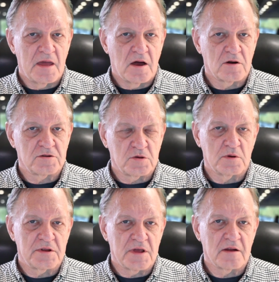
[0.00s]
are to
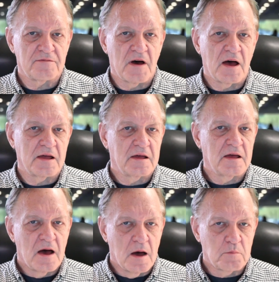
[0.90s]
identify
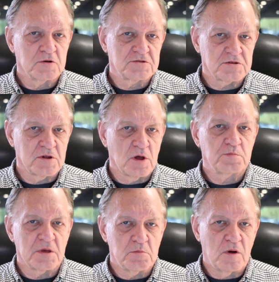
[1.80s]
upward
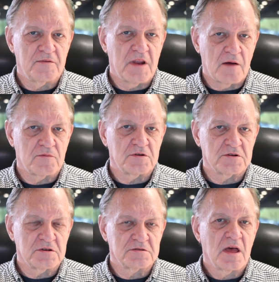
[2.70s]
slopes and moving
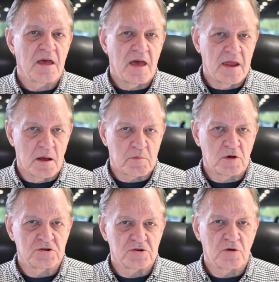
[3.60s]
averages. And I'm going
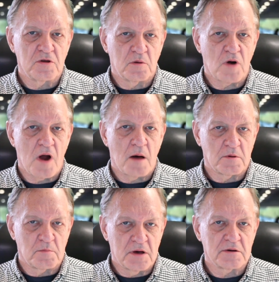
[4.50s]
to show you a
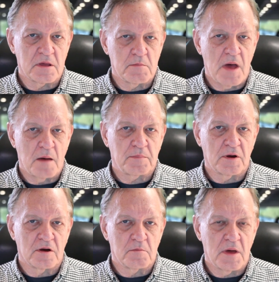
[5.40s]
probability map
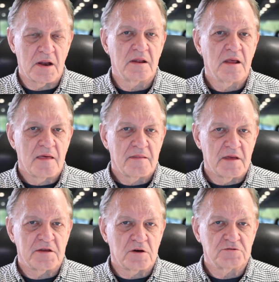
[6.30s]
here in a minute
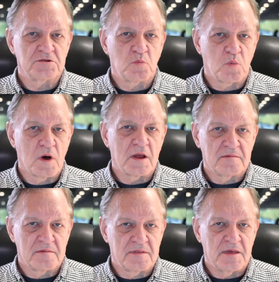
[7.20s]
that tells you what
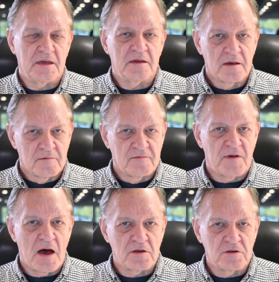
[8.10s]
the
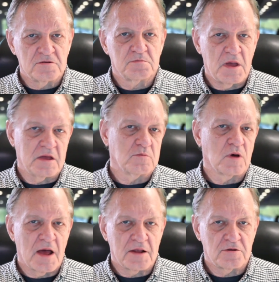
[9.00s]
values mean.
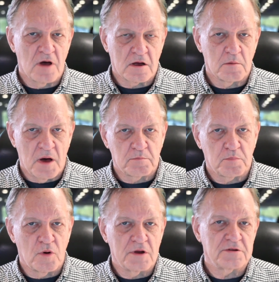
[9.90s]
When I talk about
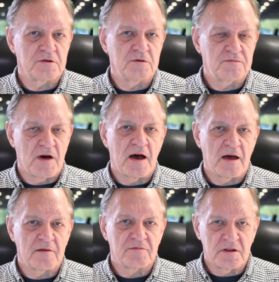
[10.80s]

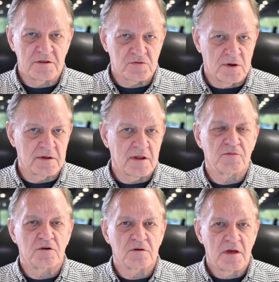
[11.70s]
0.25 and trend
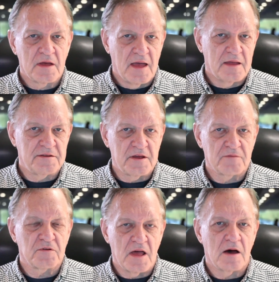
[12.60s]
level and
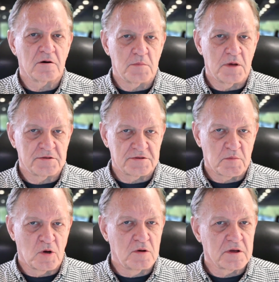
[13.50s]
different elements, I'm
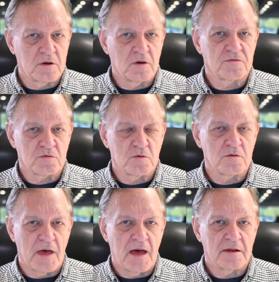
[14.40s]
going to go through
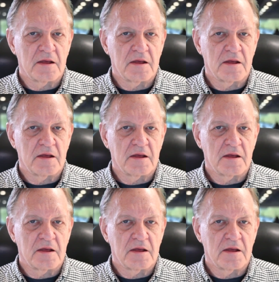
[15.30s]
that